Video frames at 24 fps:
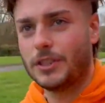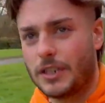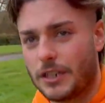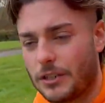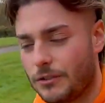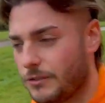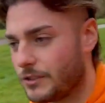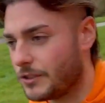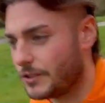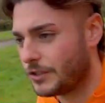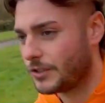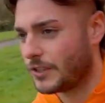
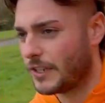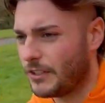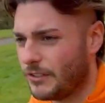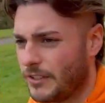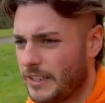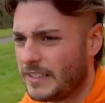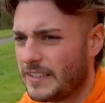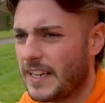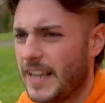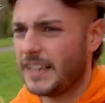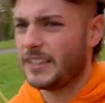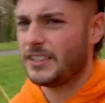concentrate on
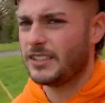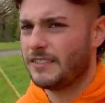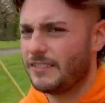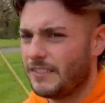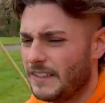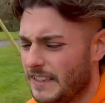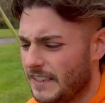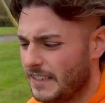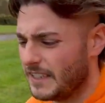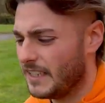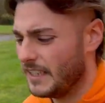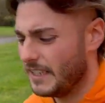this hedge, I
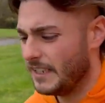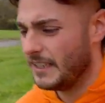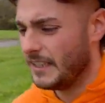think.